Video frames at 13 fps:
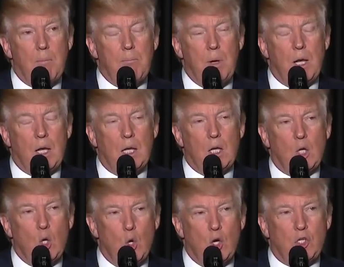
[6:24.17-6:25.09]
But
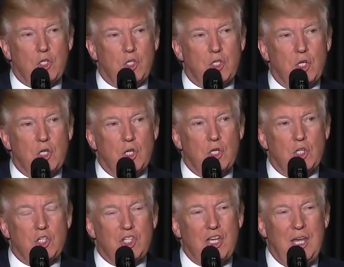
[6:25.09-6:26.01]
courts
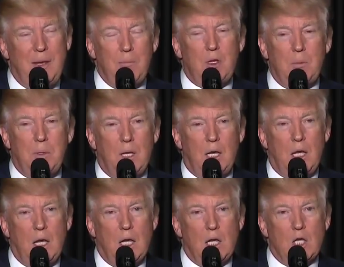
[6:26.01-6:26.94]
seem to
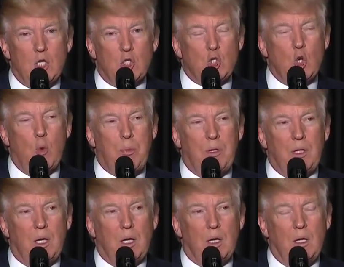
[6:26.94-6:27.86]
be so
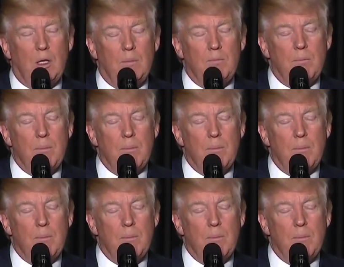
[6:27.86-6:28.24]
political.